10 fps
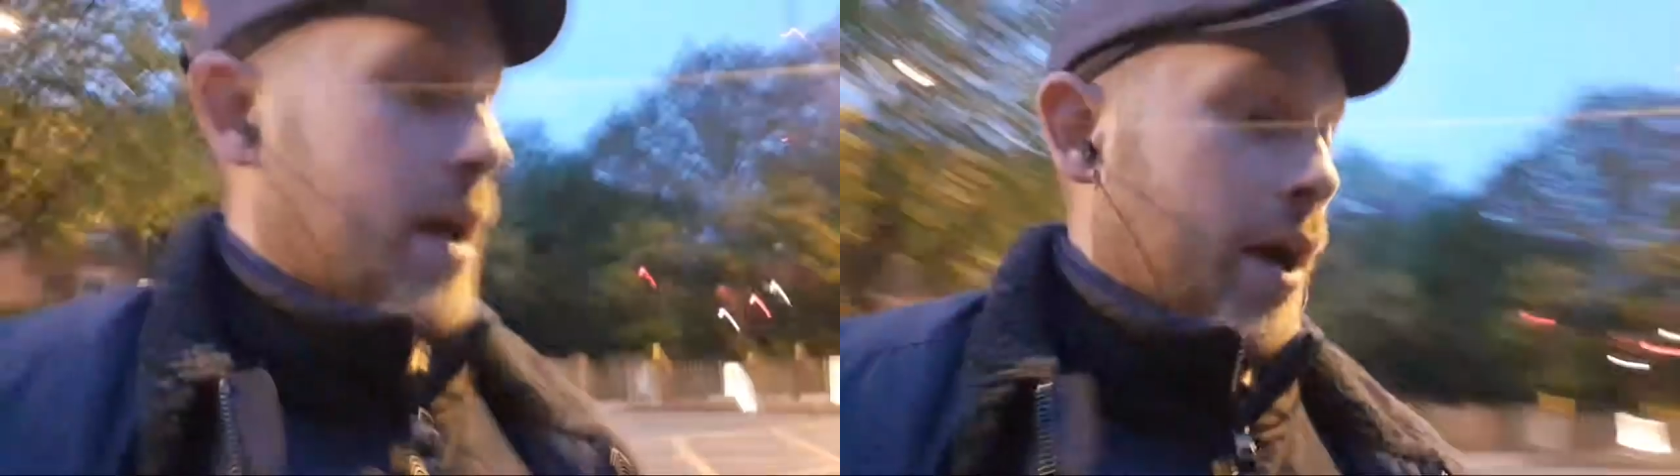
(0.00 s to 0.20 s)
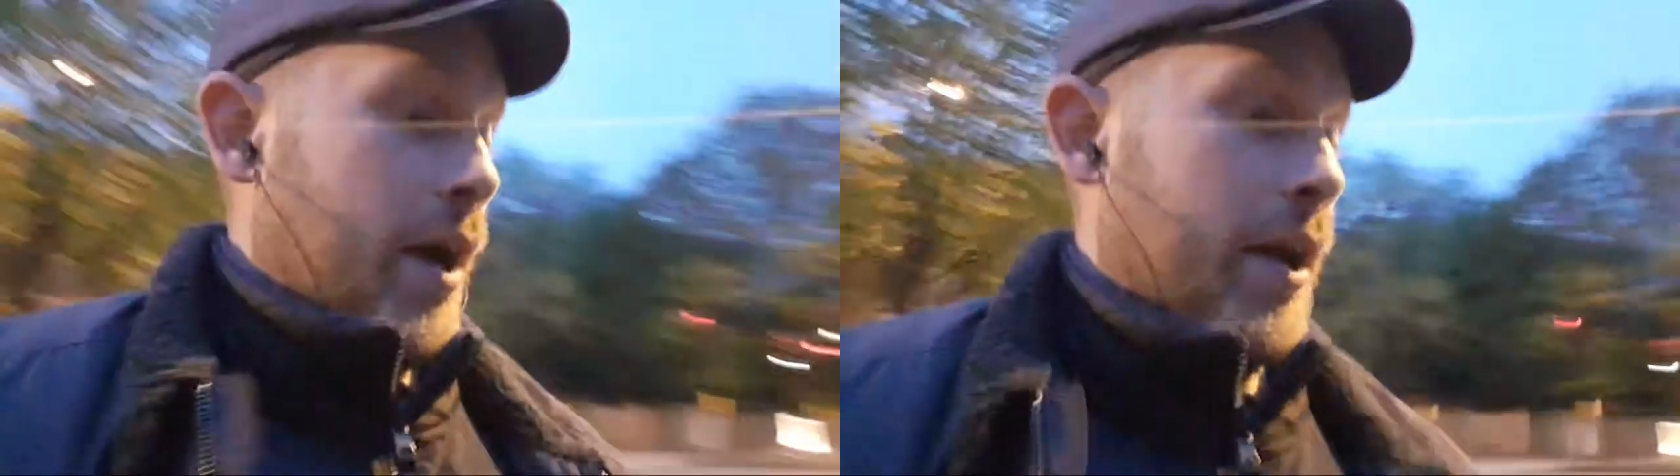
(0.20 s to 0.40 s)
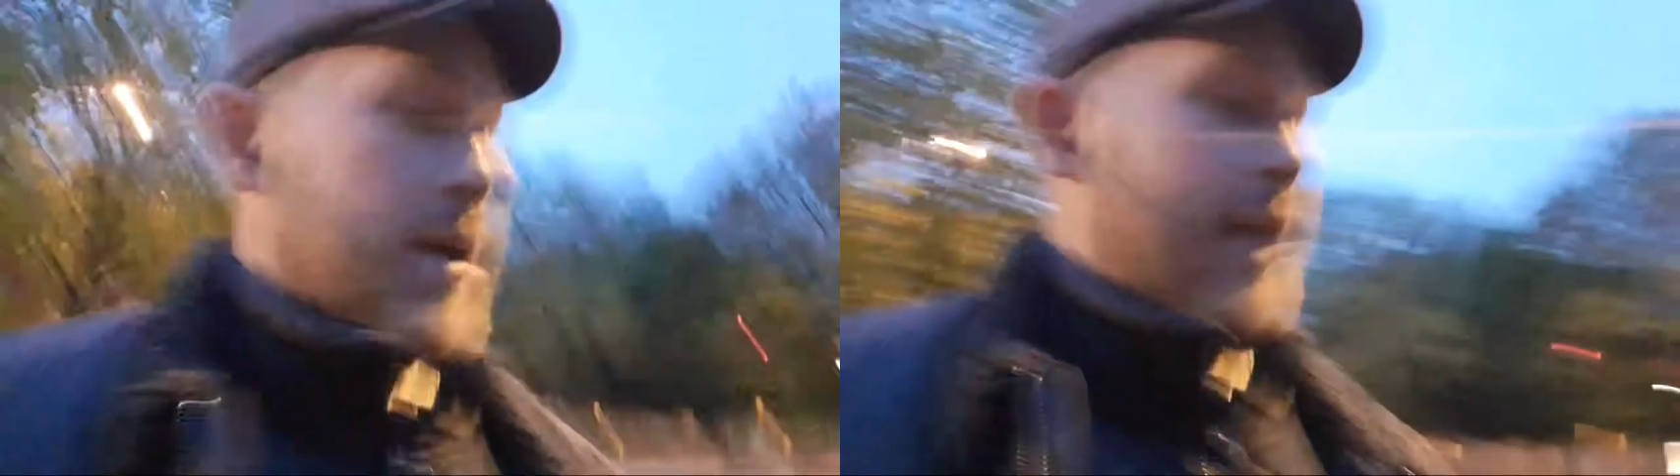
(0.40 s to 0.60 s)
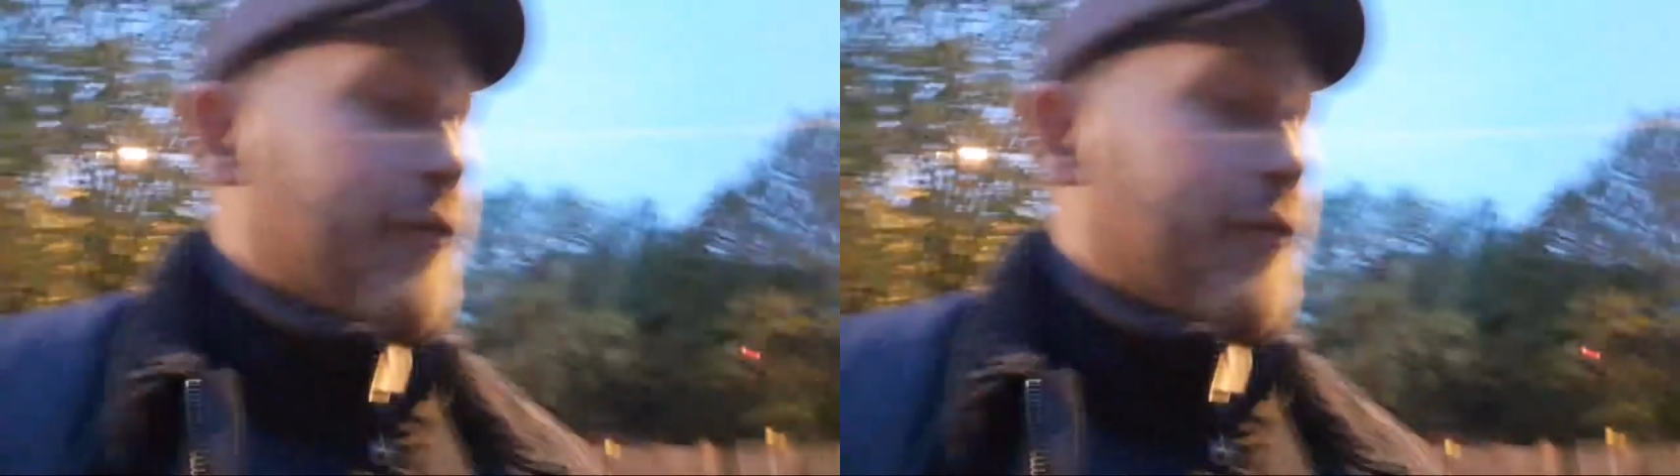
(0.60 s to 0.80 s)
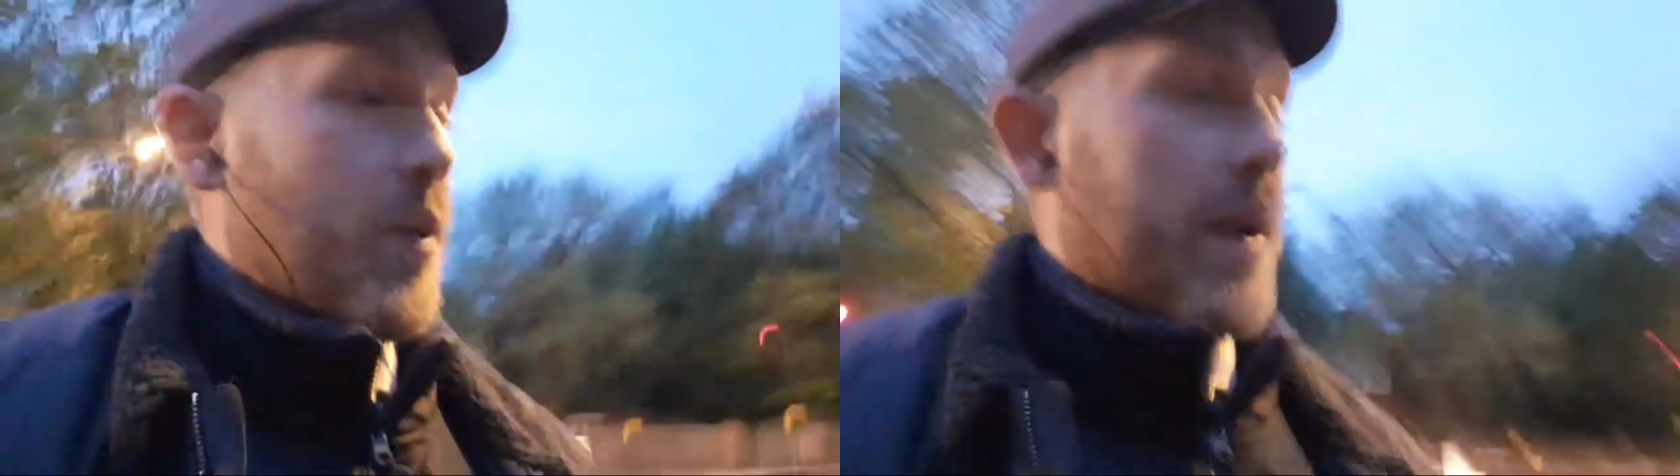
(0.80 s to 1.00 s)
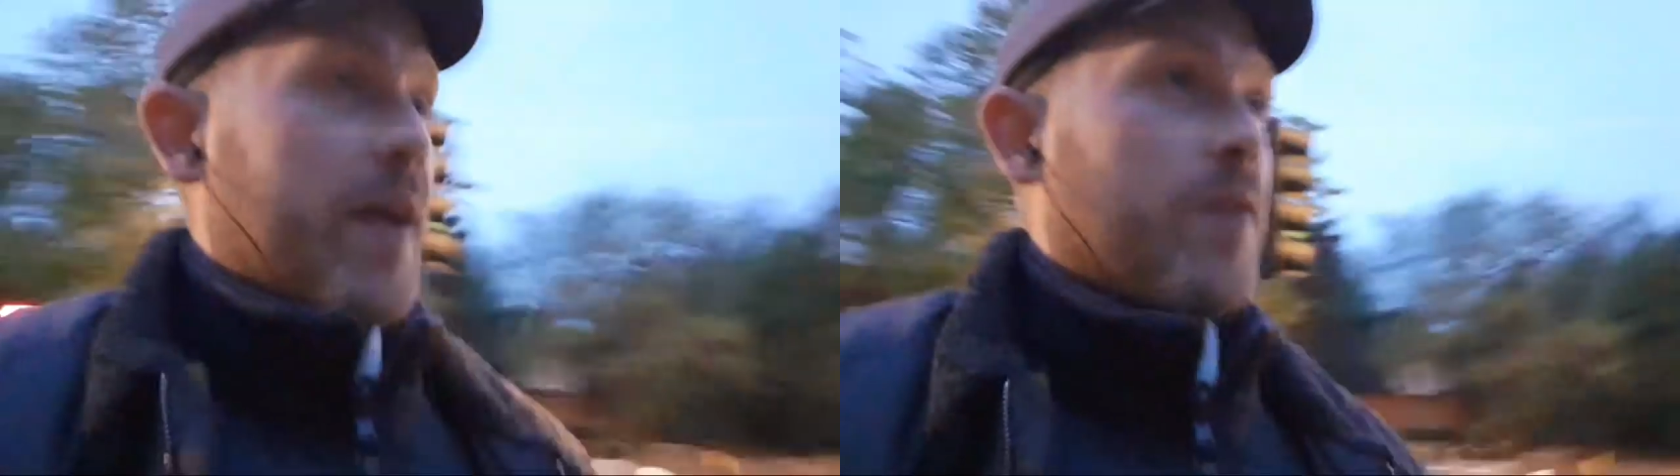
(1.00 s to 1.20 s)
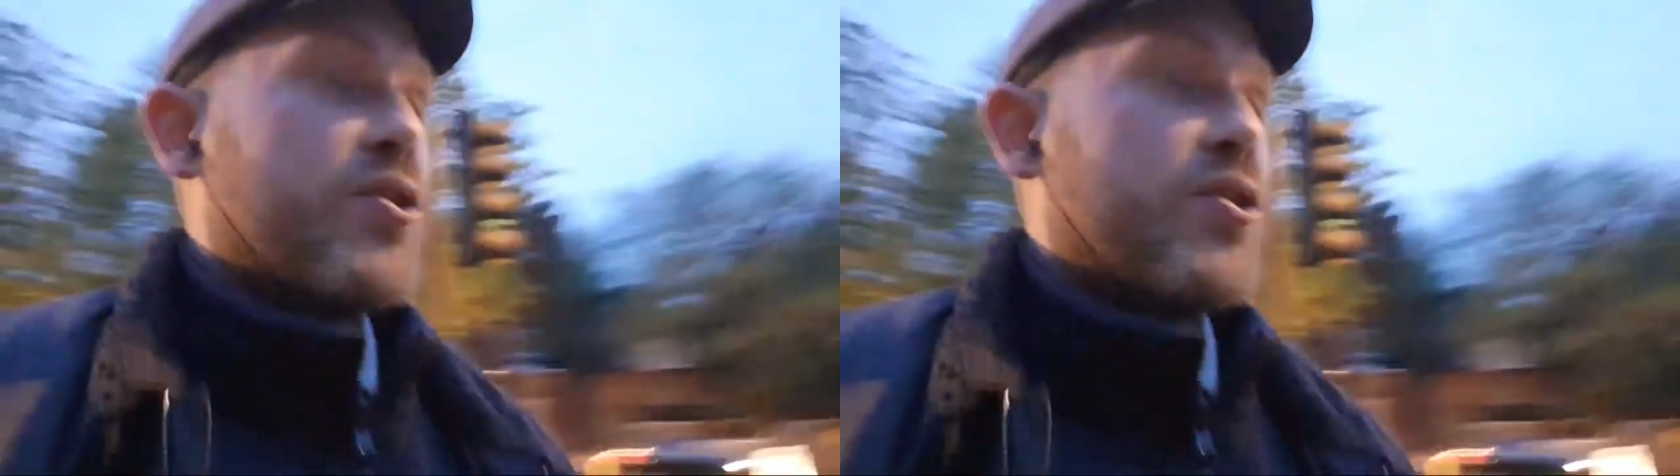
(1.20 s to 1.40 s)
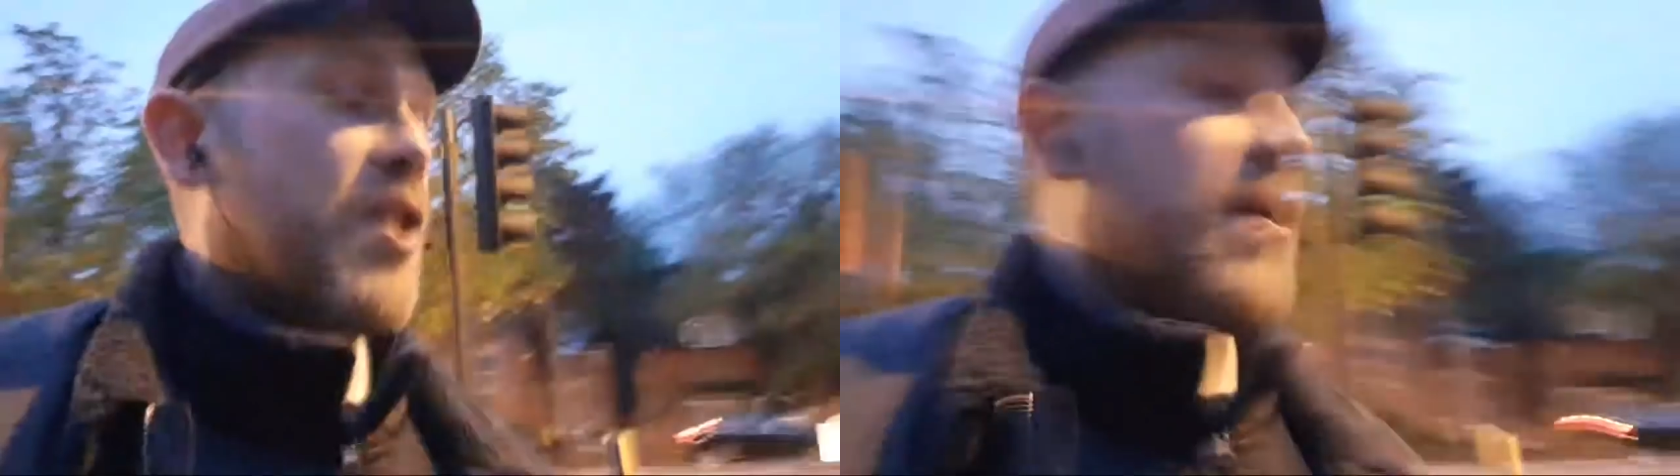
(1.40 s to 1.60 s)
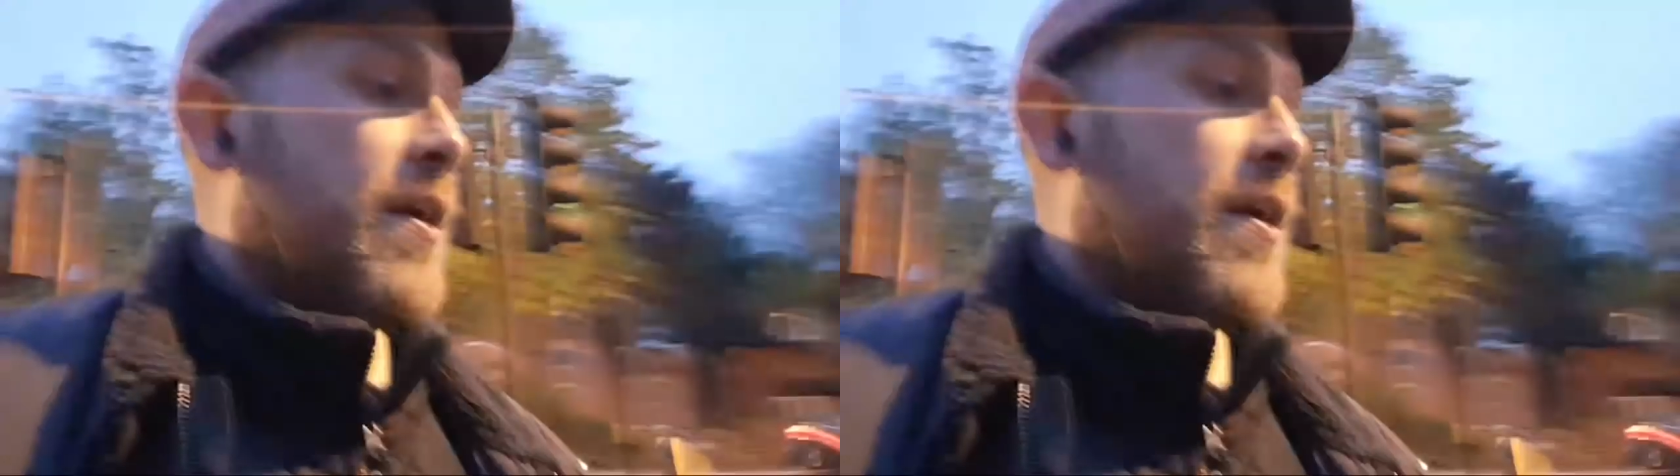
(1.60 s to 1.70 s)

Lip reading: and everyone else